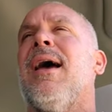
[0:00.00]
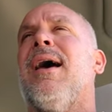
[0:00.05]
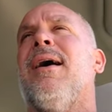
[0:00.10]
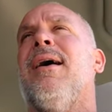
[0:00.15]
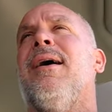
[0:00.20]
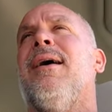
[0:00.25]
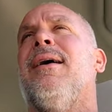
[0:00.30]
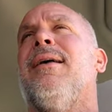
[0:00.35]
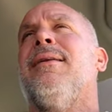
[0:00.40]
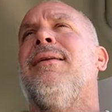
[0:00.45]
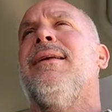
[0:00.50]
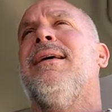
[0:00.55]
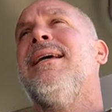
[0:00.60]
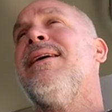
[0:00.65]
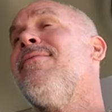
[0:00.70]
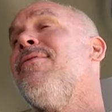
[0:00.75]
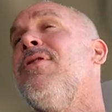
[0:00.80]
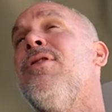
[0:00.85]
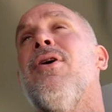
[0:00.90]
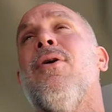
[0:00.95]
And
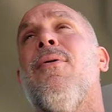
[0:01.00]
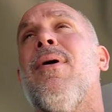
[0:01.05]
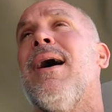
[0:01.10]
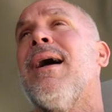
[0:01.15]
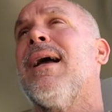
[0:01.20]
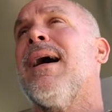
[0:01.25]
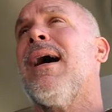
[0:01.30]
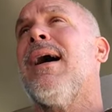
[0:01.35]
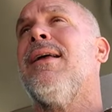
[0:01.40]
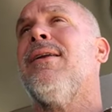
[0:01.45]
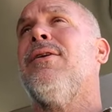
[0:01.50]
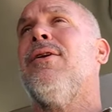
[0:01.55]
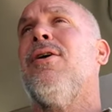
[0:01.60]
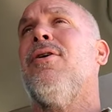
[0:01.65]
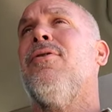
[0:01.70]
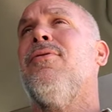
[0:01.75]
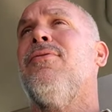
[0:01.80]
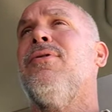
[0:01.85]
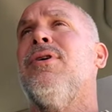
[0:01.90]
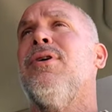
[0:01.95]
even though I got
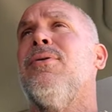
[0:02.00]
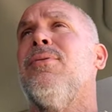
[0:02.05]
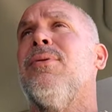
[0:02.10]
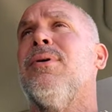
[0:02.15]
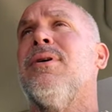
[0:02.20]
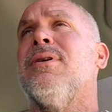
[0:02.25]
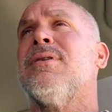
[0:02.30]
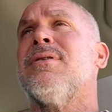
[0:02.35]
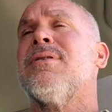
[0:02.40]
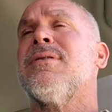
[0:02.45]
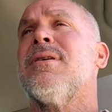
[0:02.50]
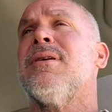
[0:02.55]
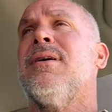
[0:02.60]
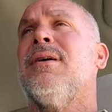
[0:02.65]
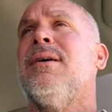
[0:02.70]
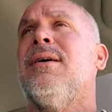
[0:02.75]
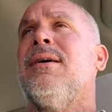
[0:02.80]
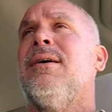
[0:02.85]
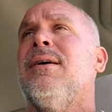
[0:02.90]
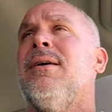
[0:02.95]
no viewers,
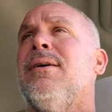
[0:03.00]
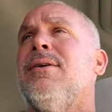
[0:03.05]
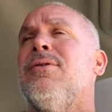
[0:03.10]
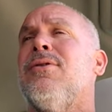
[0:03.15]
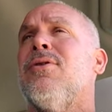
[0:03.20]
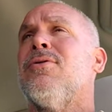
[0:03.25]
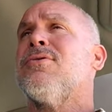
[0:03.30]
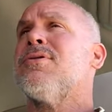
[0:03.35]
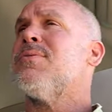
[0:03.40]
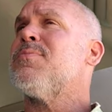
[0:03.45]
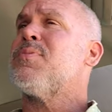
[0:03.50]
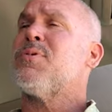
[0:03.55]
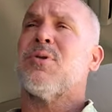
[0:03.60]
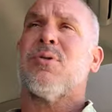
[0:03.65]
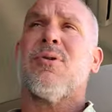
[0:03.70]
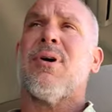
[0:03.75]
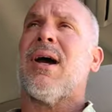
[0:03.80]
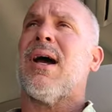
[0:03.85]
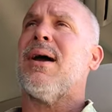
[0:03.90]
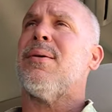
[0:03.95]
no
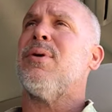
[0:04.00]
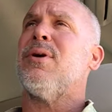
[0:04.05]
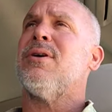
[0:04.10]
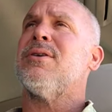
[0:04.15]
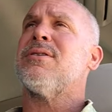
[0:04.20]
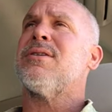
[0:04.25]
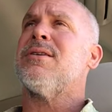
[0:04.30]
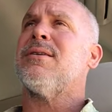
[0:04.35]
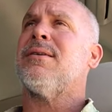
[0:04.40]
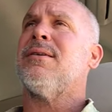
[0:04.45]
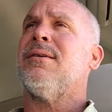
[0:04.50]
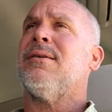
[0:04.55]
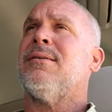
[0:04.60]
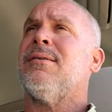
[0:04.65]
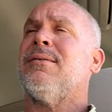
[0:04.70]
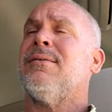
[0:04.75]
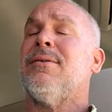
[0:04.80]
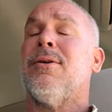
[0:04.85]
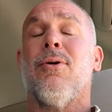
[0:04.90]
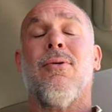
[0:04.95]
subscribers, and
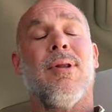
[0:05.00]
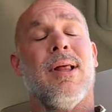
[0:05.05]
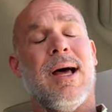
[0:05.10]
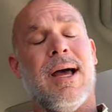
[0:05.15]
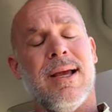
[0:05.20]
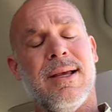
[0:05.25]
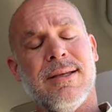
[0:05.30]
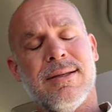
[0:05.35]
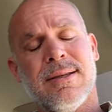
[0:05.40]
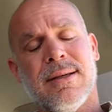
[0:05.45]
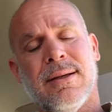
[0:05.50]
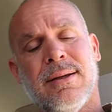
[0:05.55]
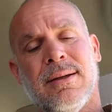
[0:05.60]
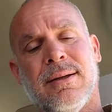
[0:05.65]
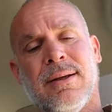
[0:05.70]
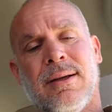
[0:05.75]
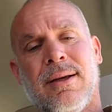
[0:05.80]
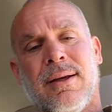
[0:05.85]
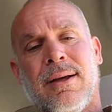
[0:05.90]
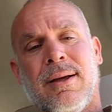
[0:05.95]
no likes,
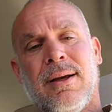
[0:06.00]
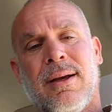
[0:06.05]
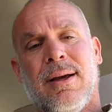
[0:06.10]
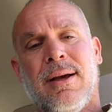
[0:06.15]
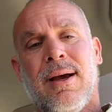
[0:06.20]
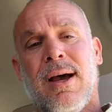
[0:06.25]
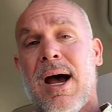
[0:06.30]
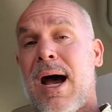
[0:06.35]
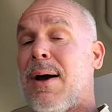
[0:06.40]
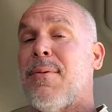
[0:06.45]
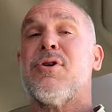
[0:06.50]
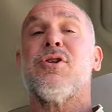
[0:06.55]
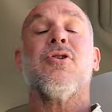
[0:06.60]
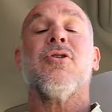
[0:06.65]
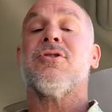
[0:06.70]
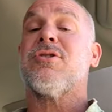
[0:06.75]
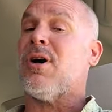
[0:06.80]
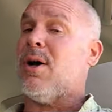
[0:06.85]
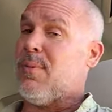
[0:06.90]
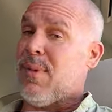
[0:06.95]
I'm
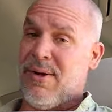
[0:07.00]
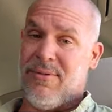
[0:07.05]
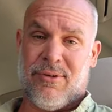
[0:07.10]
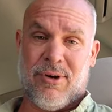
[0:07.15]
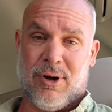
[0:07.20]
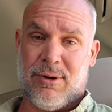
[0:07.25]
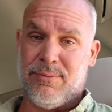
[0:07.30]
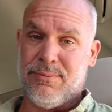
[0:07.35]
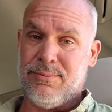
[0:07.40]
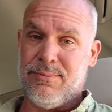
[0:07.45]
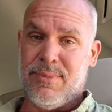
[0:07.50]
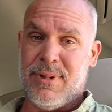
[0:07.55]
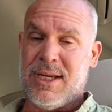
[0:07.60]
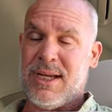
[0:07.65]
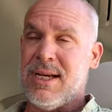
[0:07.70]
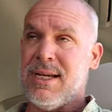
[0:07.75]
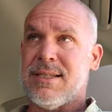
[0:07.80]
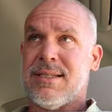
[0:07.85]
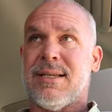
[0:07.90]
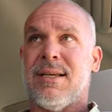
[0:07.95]
sure it's all my fault
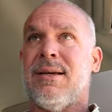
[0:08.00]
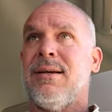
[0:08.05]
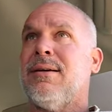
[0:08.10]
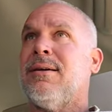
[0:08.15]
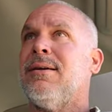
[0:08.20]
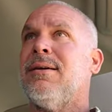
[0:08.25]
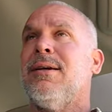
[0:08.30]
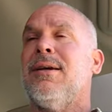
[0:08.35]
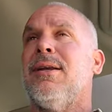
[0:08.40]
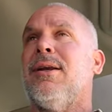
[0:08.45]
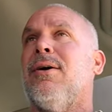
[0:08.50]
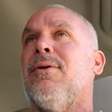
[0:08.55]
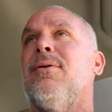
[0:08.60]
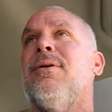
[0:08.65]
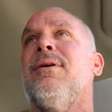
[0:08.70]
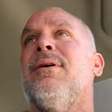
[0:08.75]
because, you know,